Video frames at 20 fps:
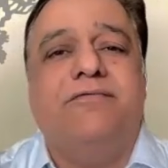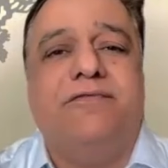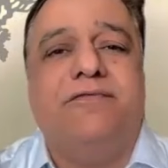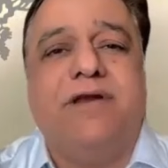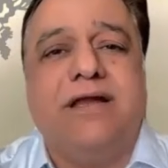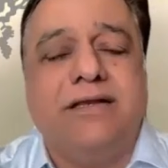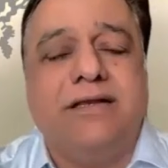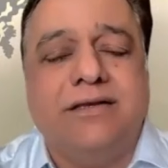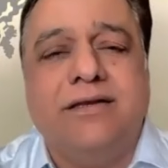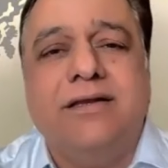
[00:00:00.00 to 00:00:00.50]

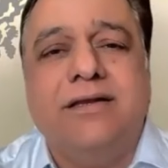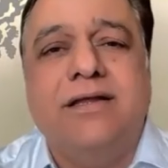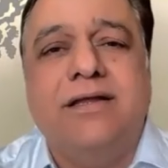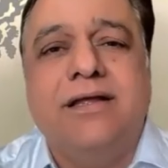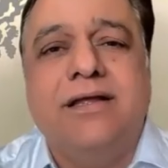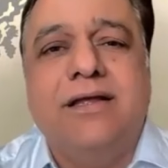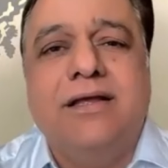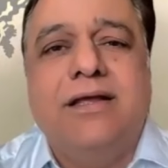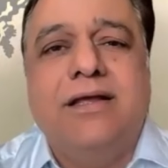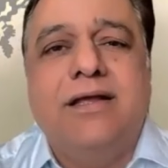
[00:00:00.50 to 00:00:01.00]
friend,
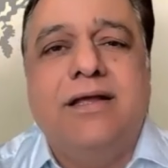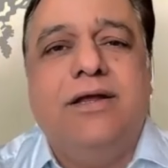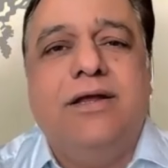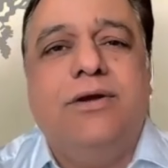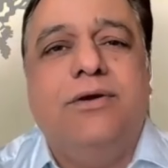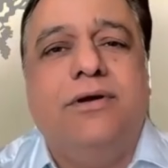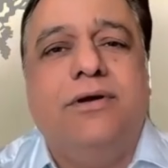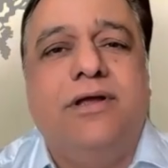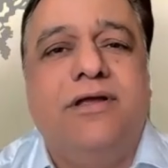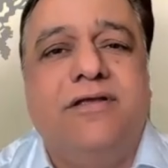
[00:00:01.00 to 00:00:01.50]
you
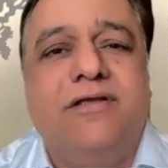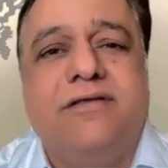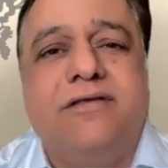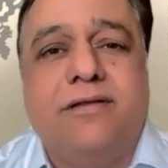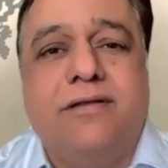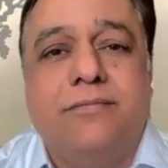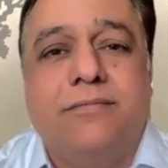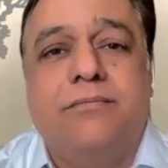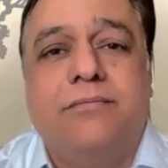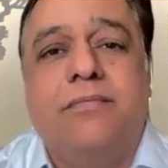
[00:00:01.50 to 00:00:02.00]
know,
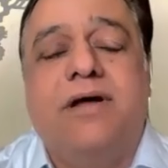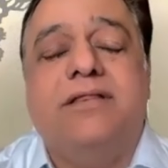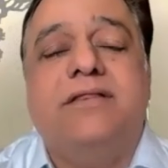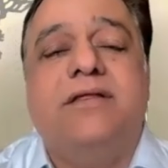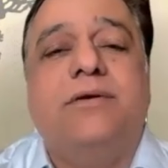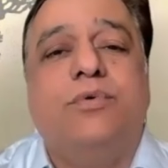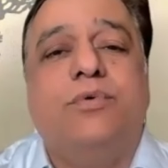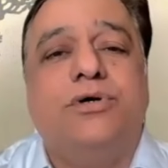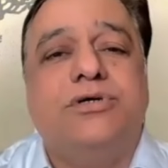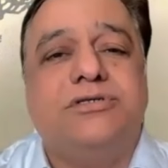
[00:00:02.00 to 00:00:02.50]
his
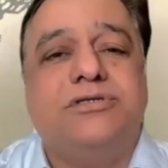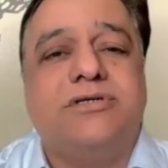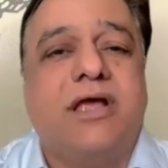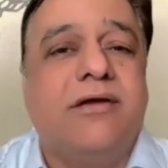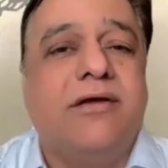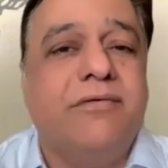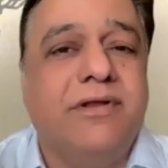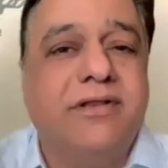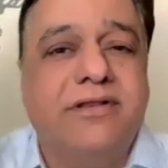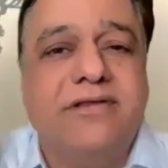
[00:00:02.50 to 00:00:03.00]
mother was
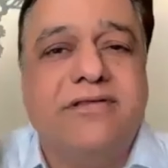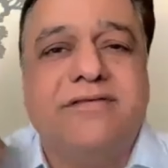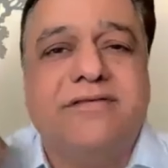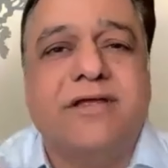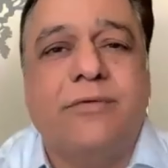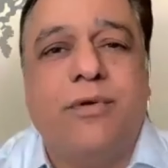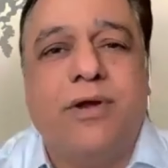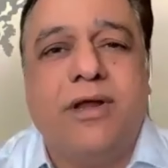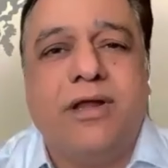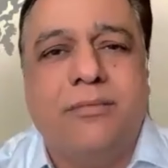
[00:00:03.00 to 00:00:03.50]
having this
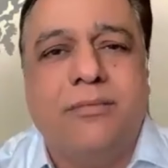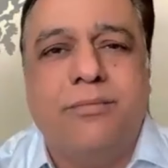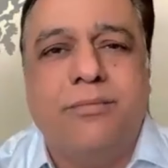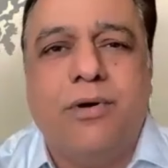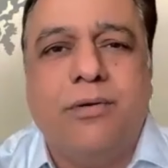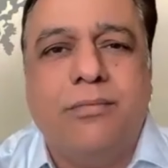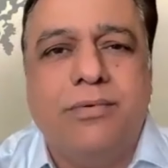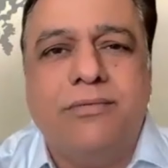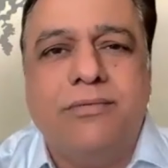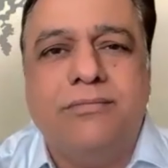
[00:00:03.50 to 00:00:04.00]
cervical
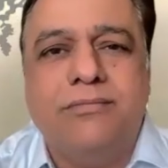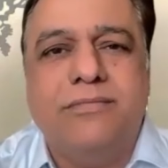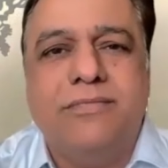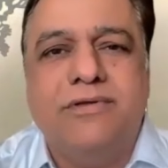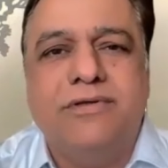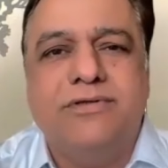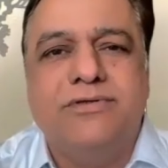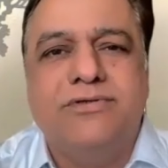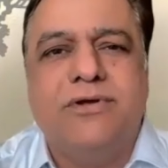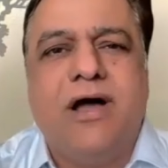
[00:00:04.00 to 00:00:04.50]
problem.
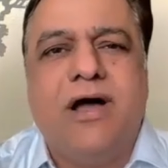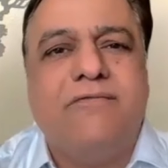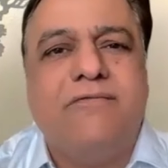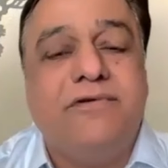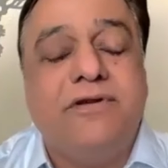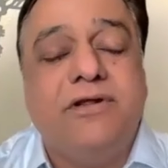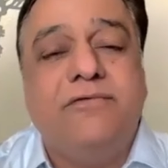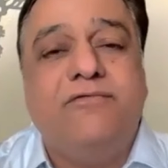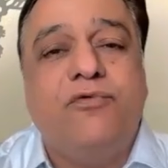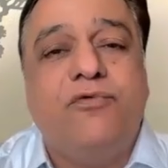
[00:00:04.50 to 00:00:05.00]
So
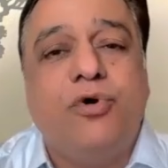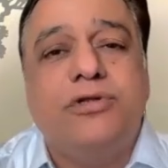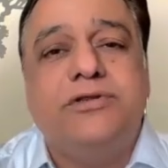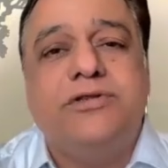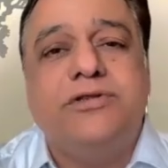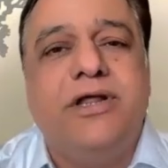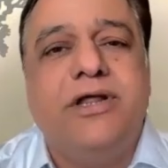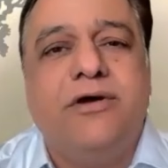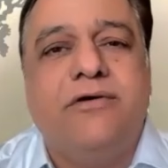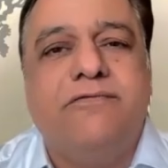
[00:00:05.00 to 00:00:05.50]
after
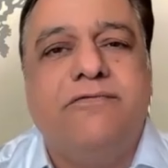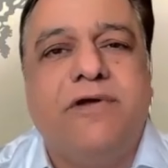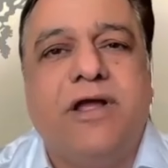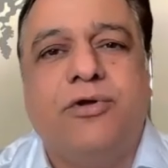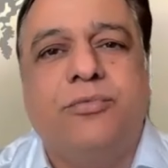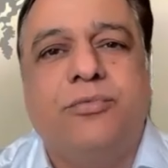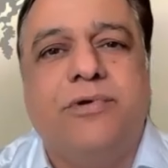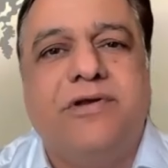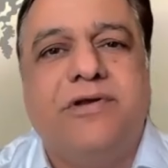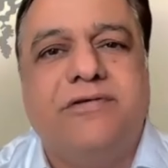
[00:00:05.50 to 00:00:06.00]
fourth day of
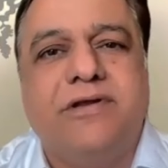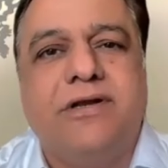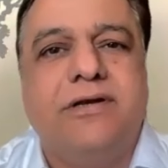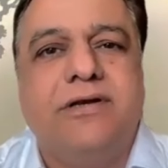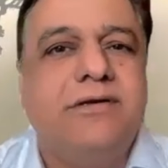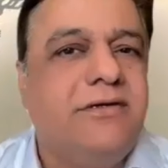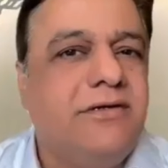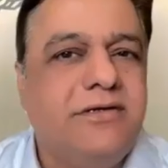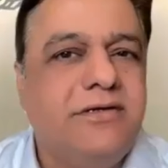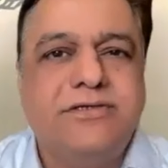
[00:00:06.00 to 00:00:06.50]

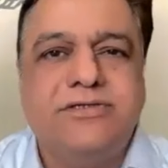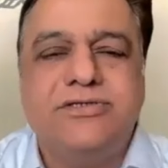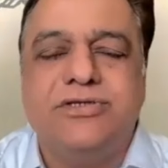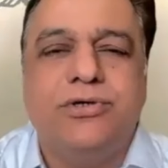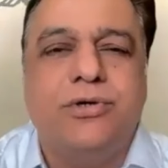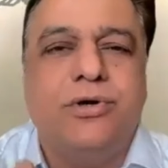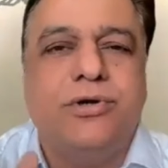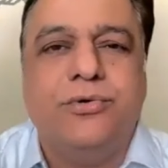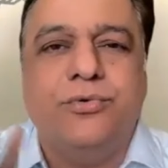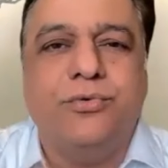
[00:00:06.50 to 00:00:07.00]
acupressure,
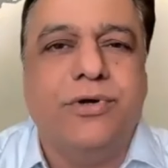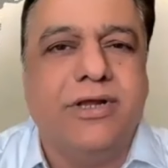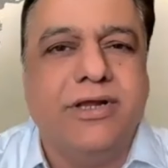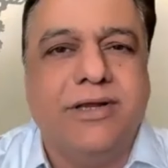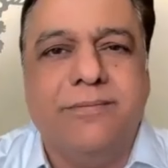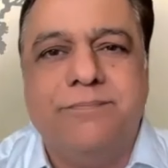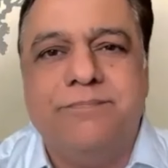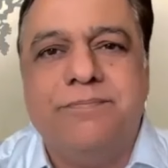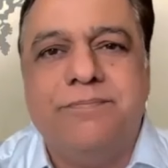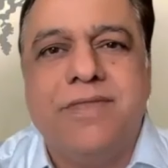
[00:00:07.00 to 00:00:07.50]
she got
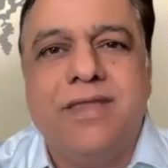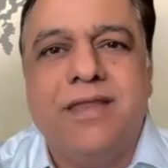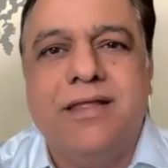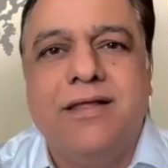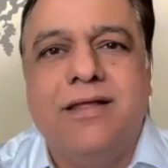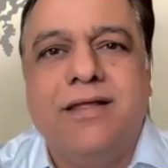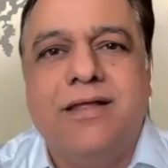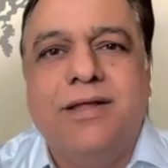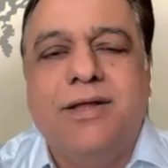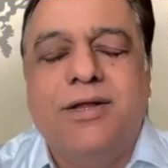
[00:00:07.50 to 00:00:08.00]
okay.
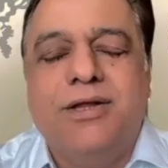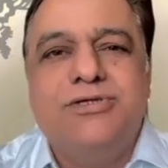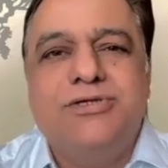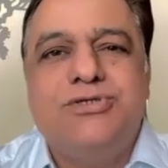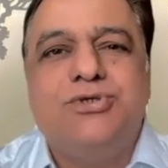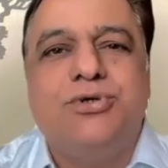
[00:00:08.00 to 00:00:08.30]
Wow.